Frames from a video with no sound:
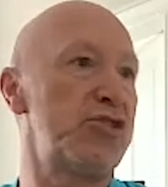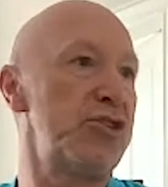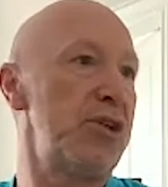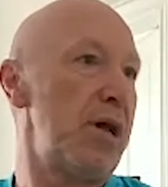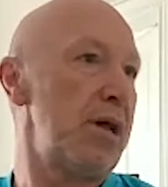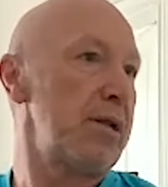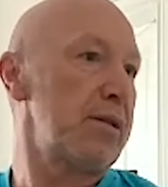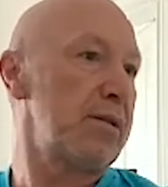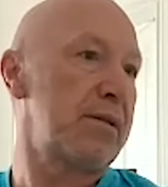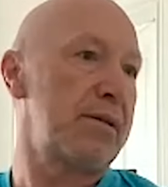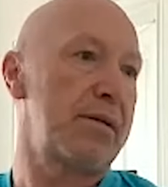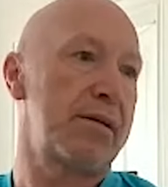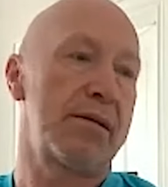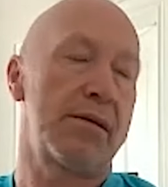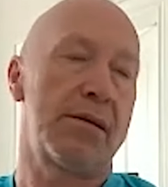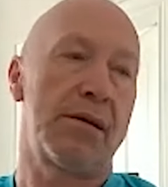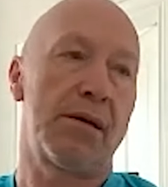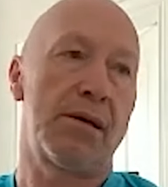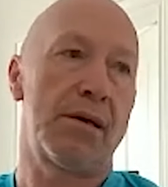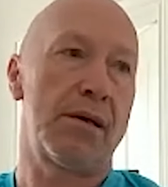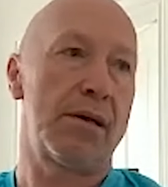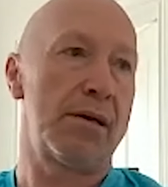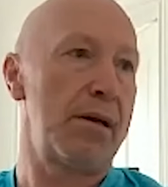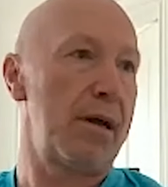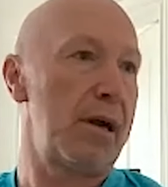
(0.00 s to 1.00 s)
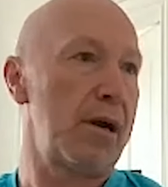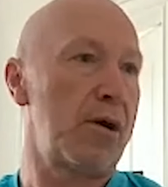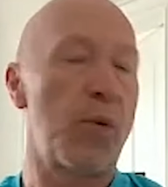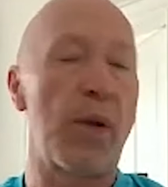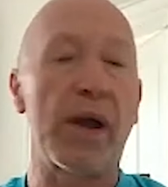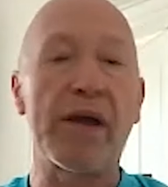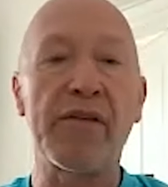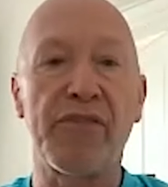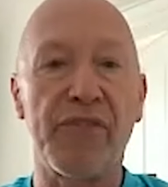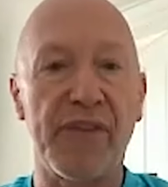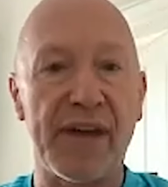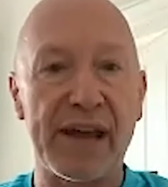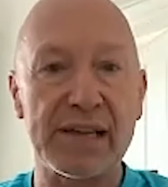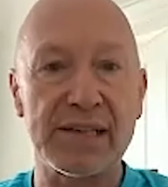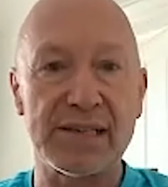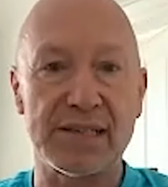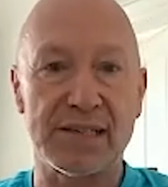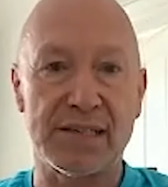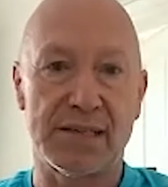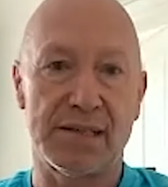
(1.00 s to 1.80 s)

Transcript: not quick fix.